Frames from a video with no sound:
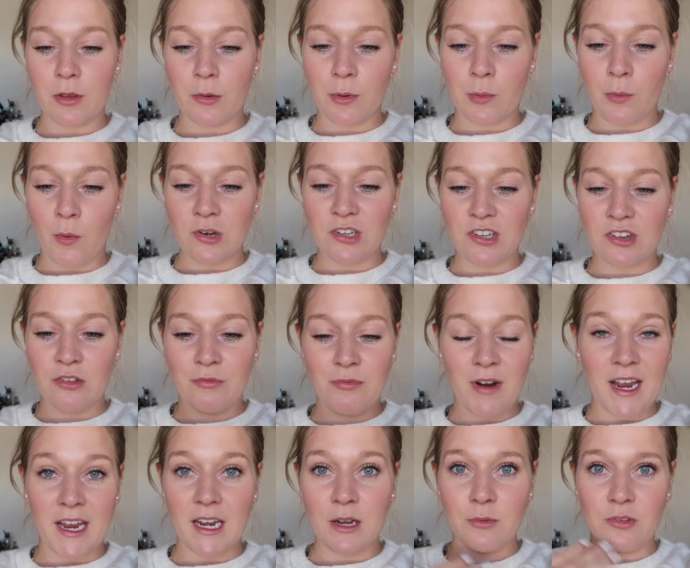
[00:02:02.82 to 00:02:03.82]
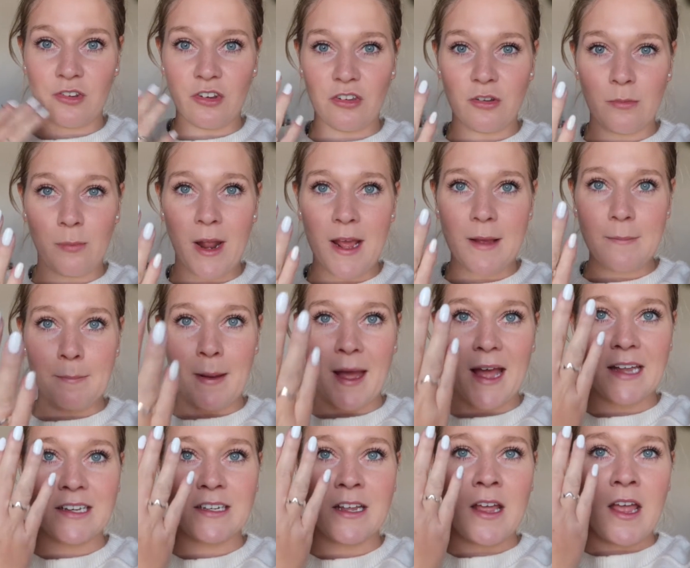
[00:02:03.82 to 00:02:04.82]
that we wanted the ring, and it was just a plain
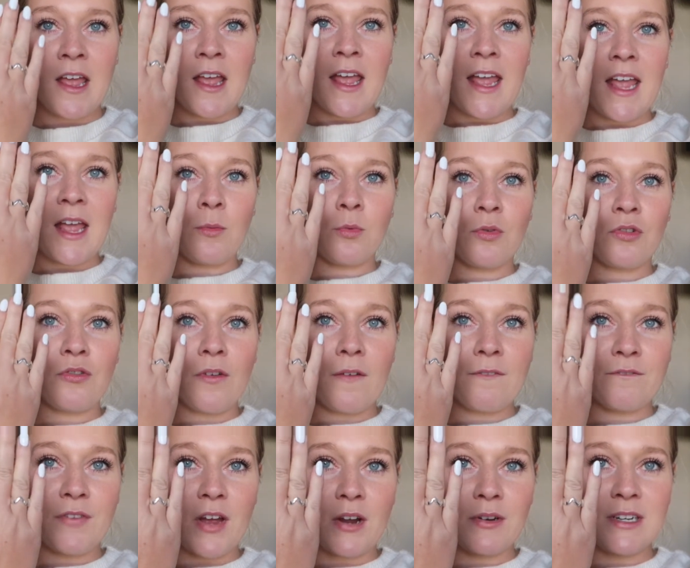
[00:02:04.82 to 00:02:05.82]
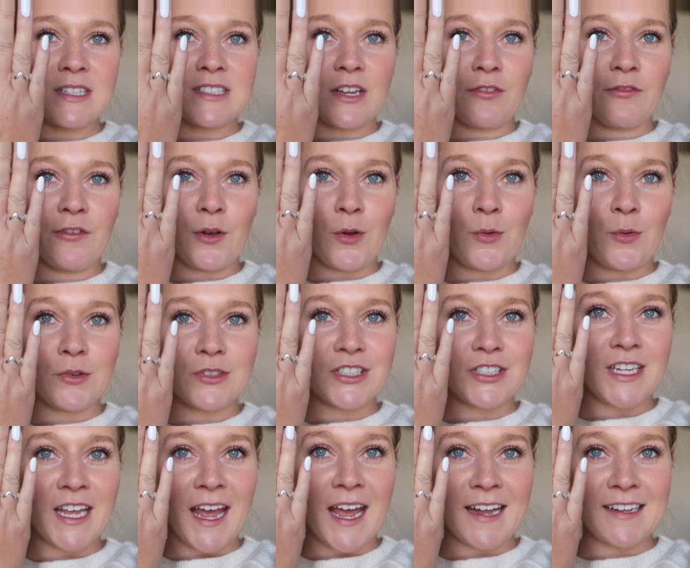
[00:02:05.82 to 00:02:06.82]
band. It was very difficult
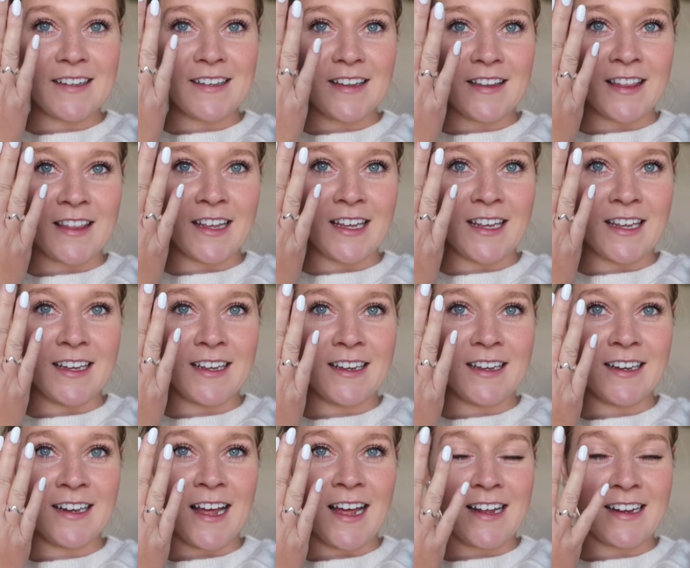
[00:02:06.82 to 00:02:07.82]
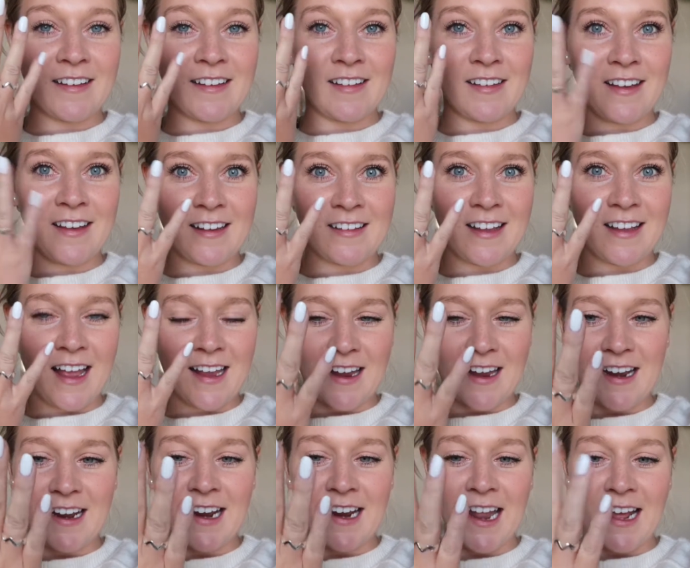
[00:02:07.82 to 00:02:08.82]
to get the like zigzag
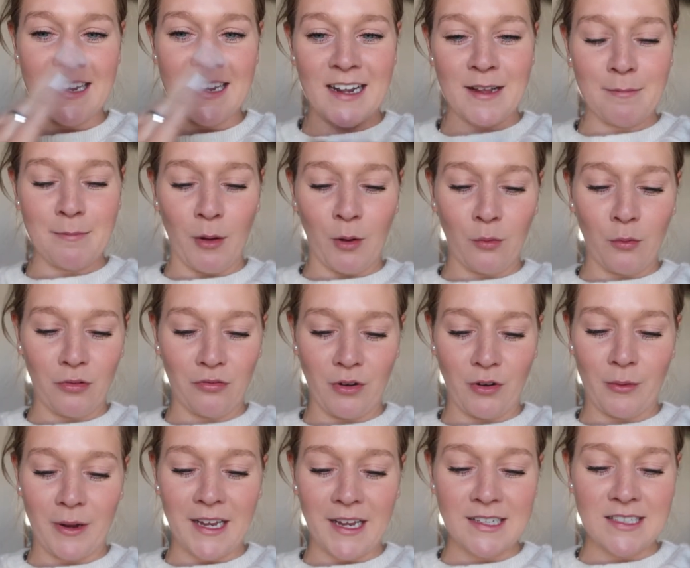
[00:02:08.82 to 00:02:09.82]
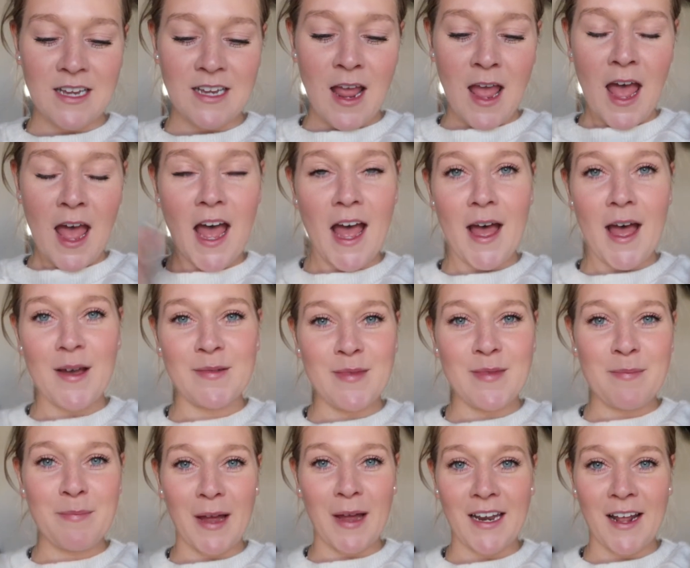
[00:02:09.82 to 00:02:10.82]
kind of lightning bolt through it, um,
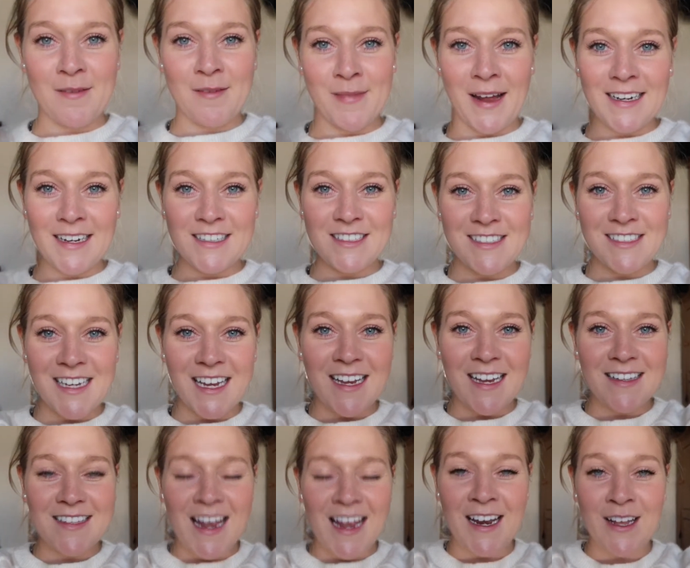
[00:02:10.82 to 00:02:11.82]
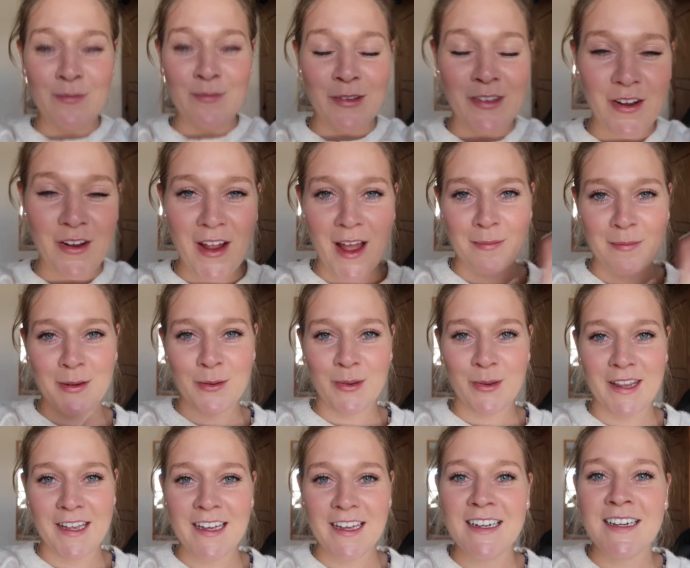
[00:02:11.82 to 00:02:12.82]
but I managed it and I'm so happy
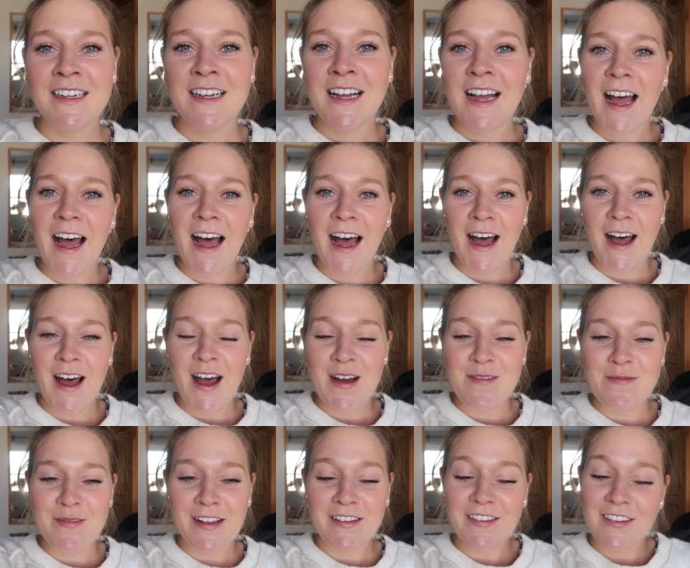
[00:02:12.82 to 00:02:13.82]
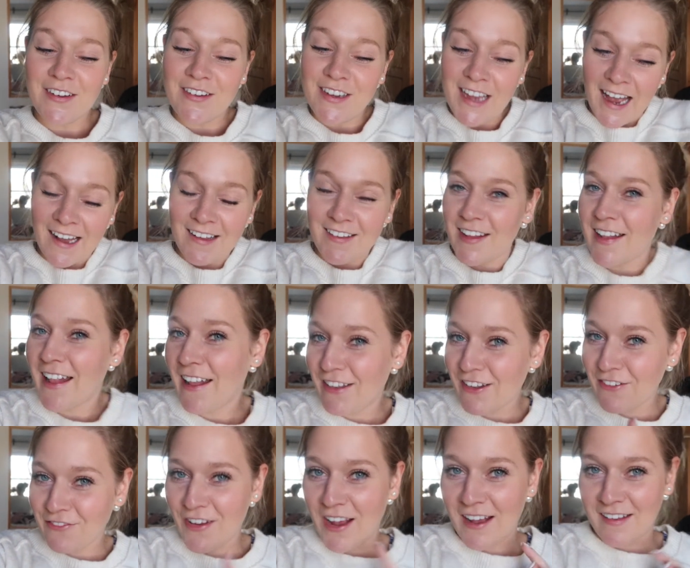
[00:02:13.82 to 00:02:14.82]
with it. Um, so yeah, so that's
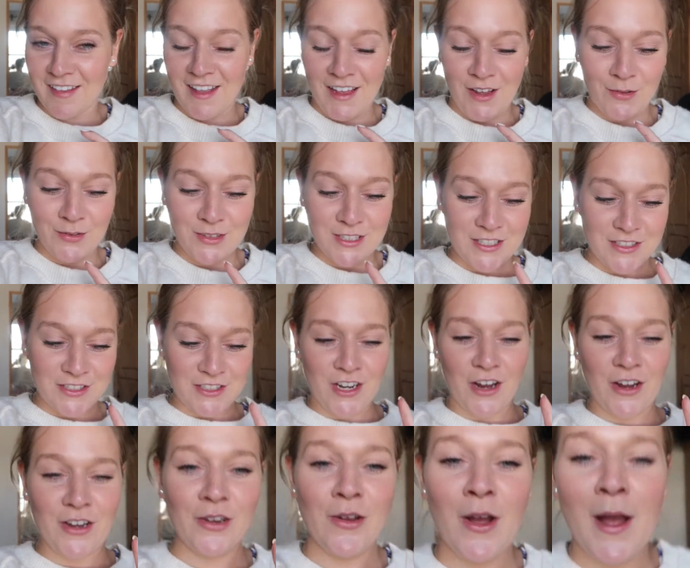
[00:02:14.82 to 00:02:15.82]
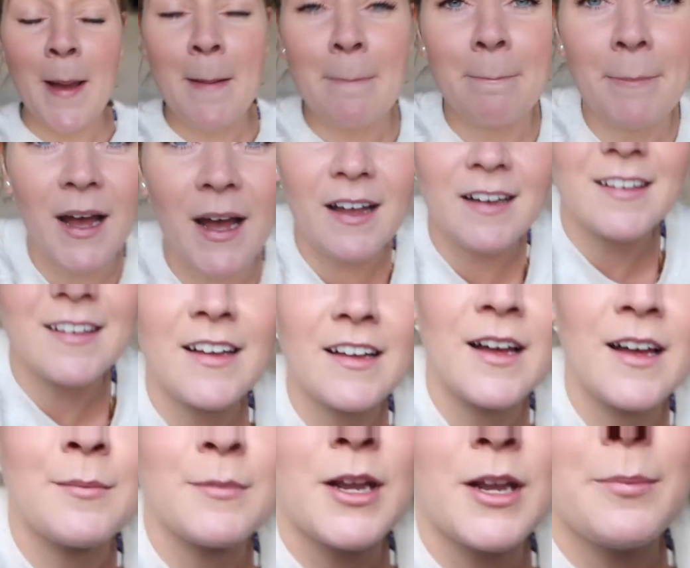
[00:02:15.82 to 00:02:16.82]
the first thing I wanted to show you, but
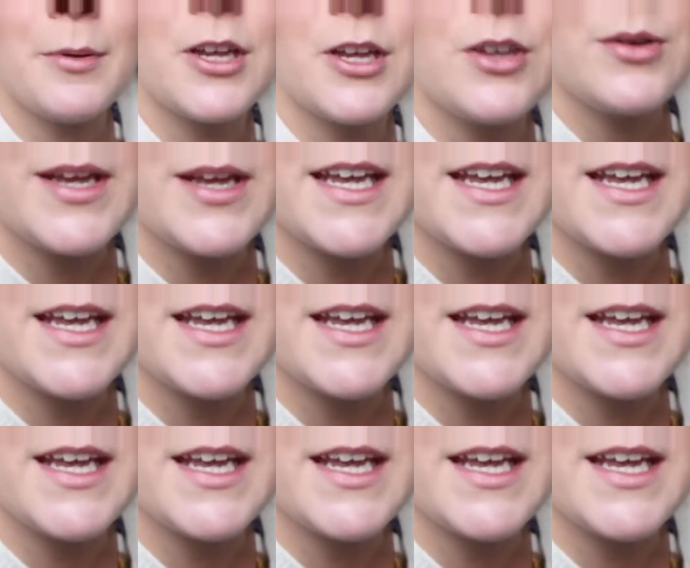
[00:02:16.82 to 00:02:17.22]
I'm going to put you